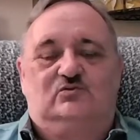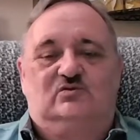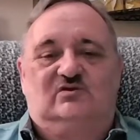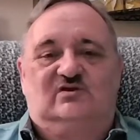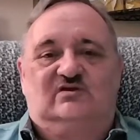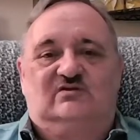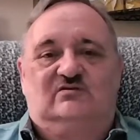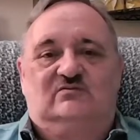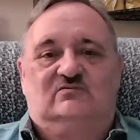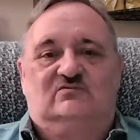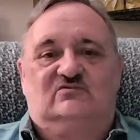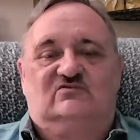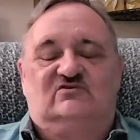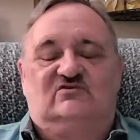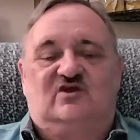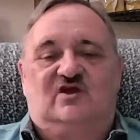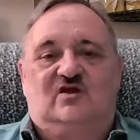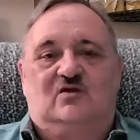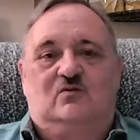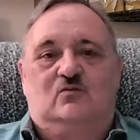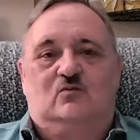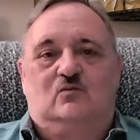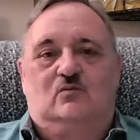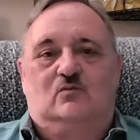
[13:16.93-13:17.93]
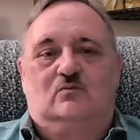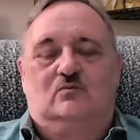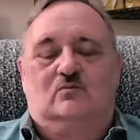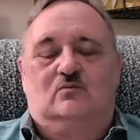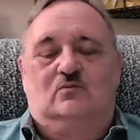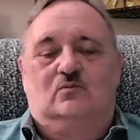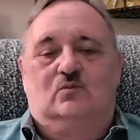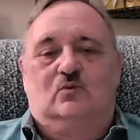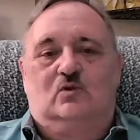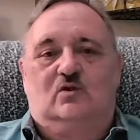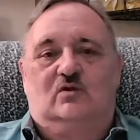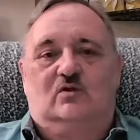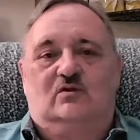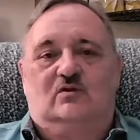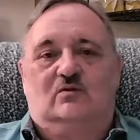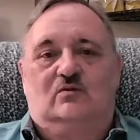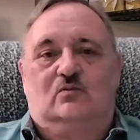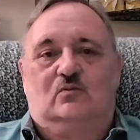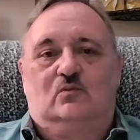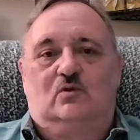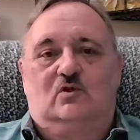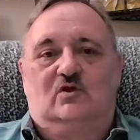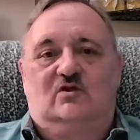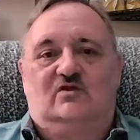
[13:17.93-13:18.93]
when I started
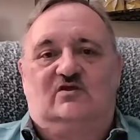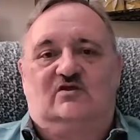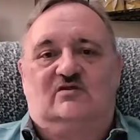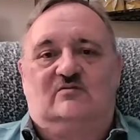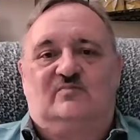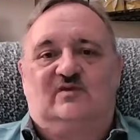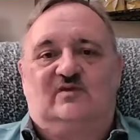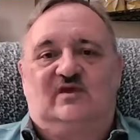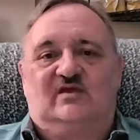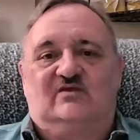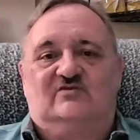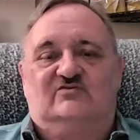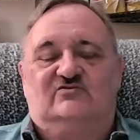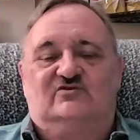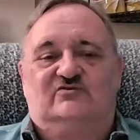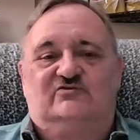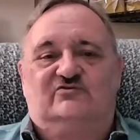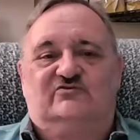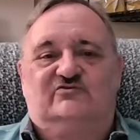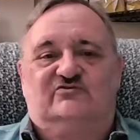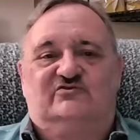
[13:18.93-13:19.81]
working and paying Social